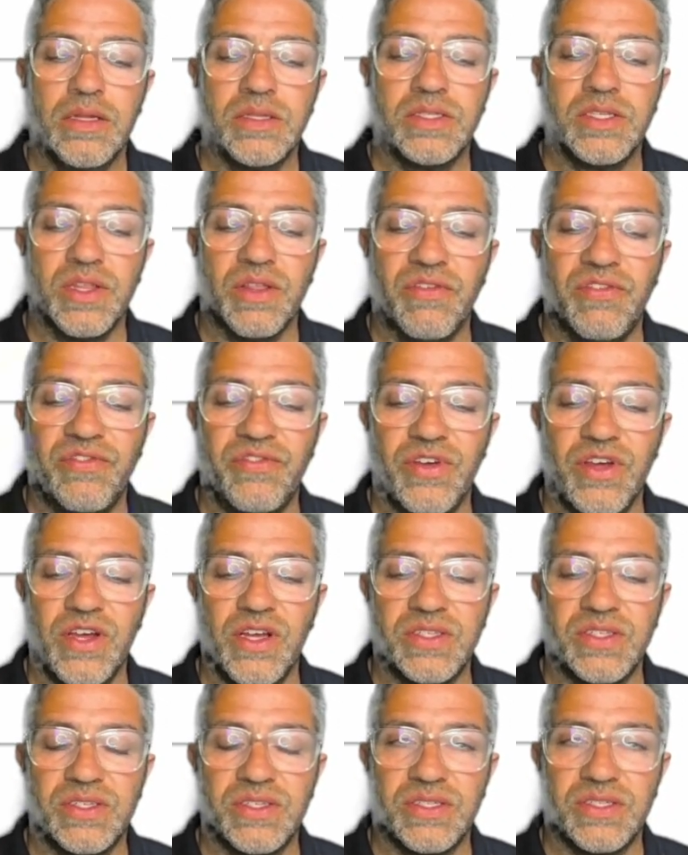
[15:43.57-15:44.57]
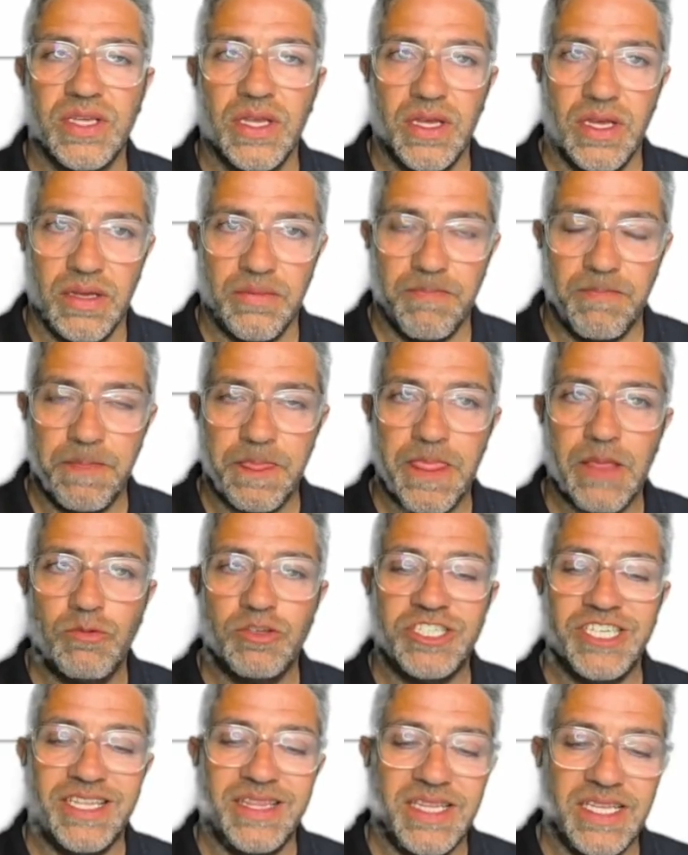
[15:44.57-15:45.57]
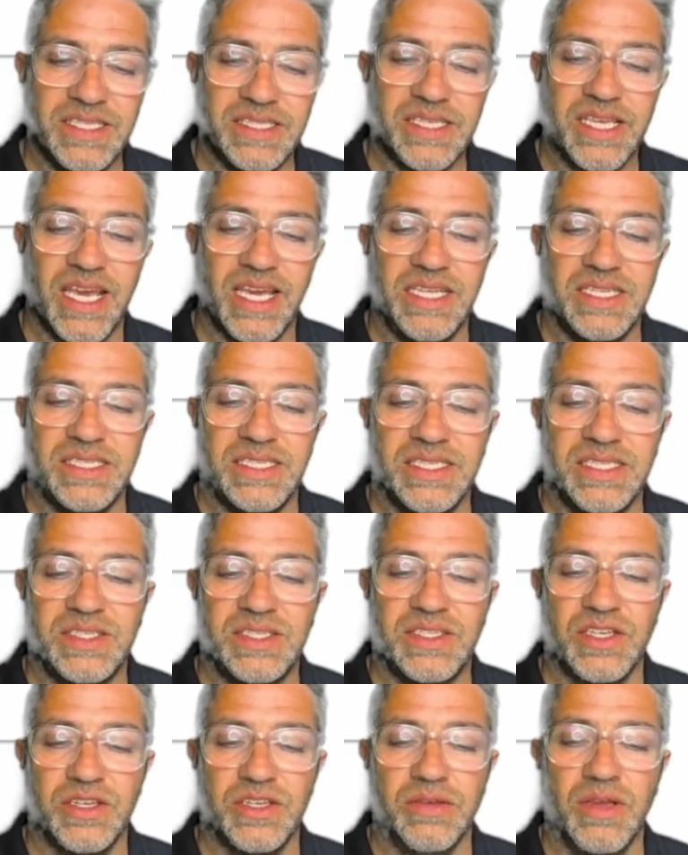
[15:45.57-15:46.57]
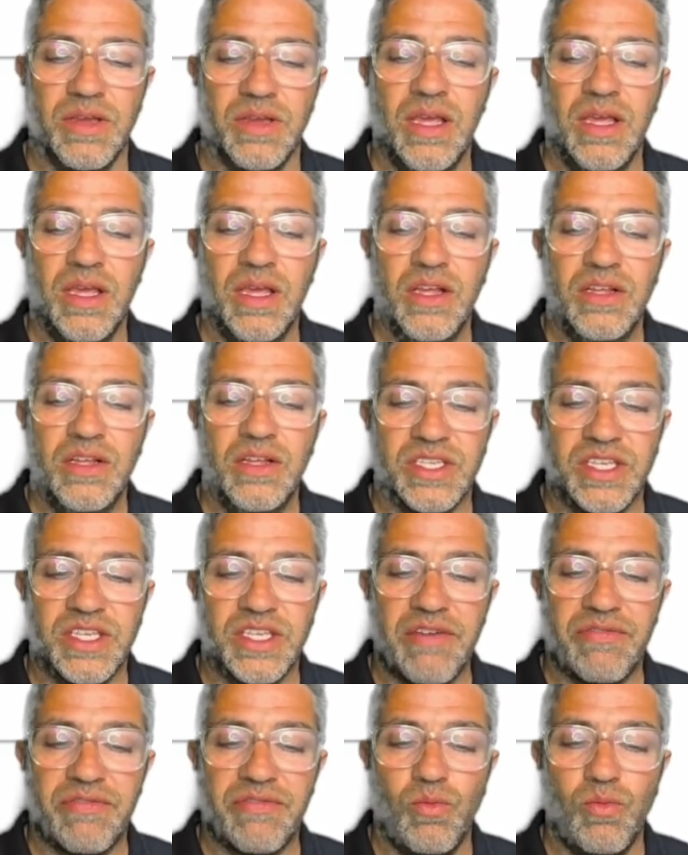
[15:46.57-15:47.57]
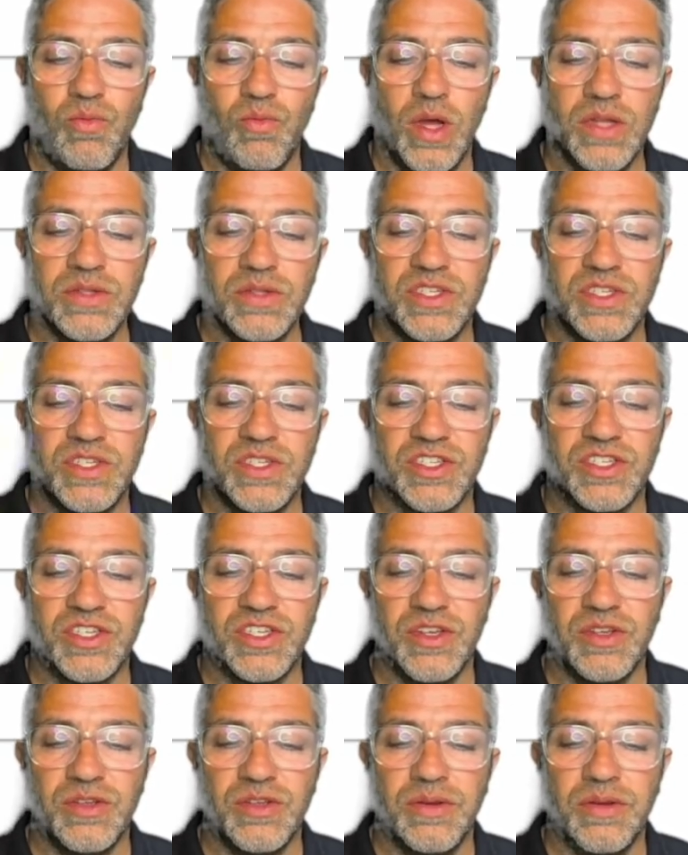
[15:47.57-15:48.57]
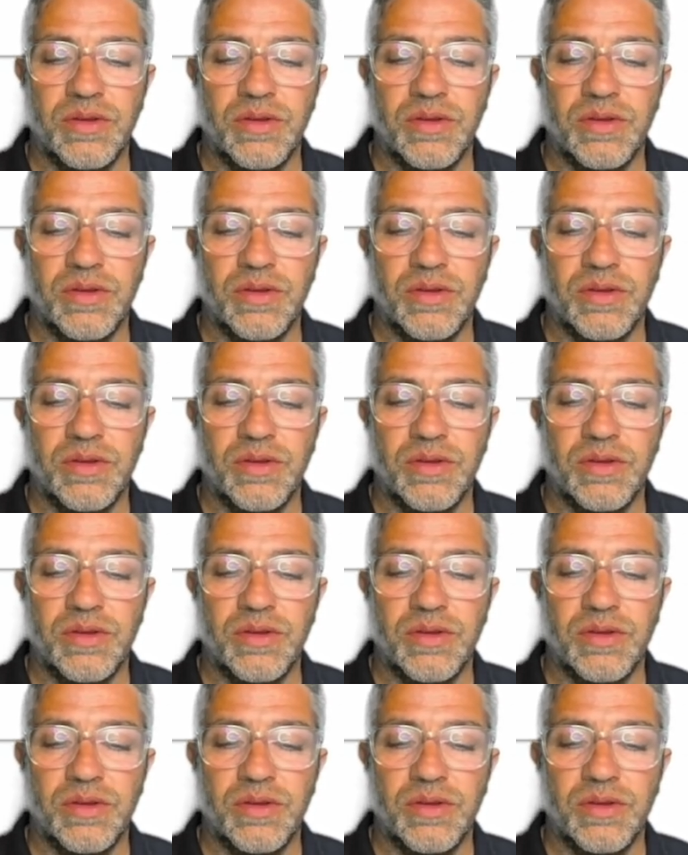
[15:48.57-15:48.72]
to the first term, which in this case is 2? To get from 1 to 2,